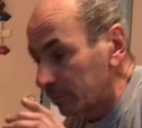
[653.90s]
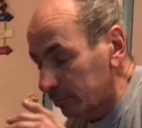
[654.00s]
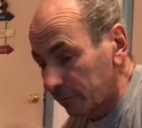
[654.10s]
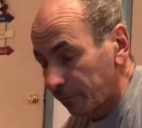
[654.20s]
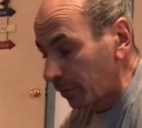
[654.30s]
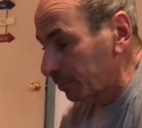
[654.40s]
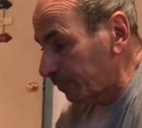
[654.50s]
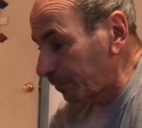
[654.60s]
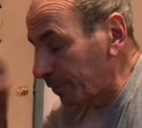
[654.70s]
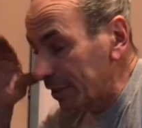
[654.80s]
From
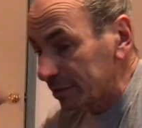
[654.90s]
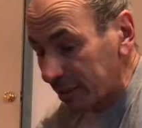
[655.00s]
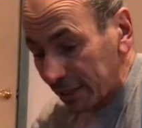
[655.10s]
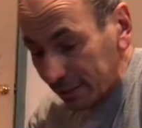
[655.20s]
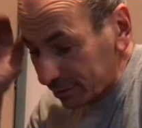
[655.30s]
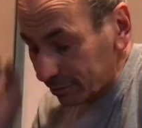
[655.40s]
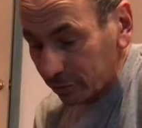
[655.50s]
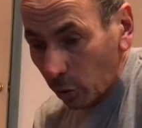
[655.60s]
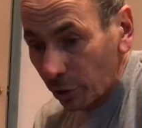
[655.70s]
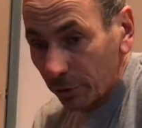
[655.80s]
intake to
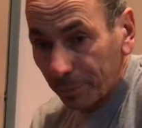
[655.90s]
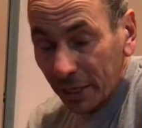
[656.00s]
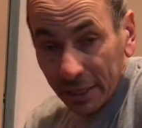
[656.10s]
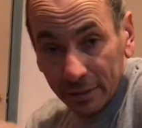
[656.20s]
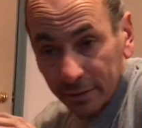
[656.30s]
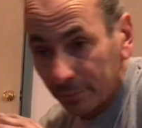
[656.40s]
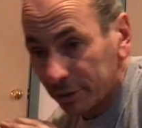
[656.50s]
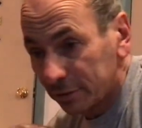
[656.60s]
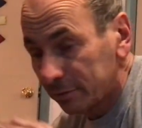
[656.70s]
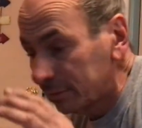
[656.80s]
oil pan. I
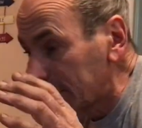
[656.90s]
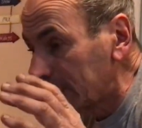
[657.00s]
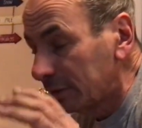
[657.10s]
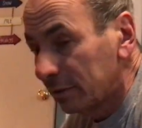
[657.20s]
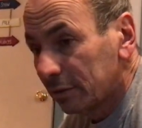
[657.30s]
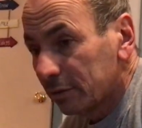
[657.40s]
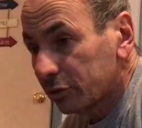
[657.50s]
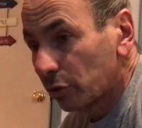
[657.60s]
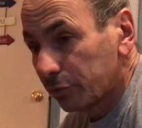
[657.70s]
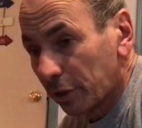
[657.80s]
mean,
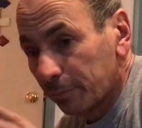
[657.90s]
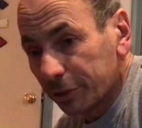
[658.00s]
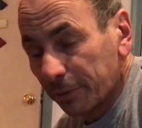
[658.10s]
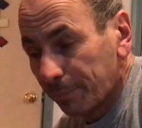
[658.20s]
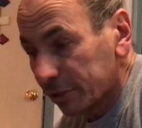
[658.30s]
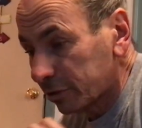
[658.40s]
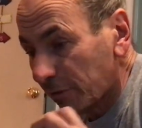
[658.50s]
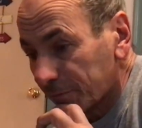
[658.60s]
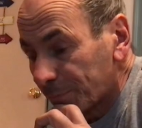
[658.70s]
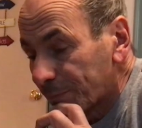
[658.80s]
so nothing but the best
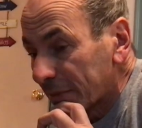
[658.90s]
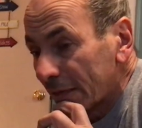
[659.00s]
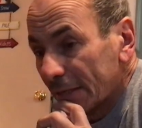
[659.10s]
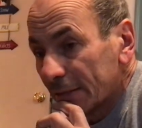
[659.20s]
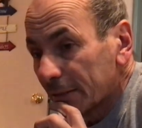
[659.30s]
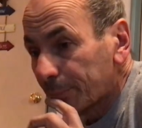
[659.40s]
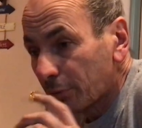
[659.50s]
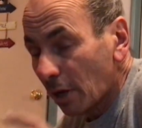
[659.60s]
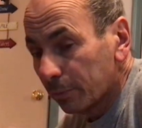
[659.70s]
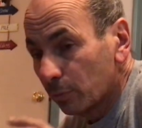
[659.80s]
stuff. The
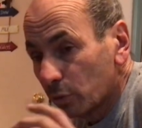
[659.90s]
problem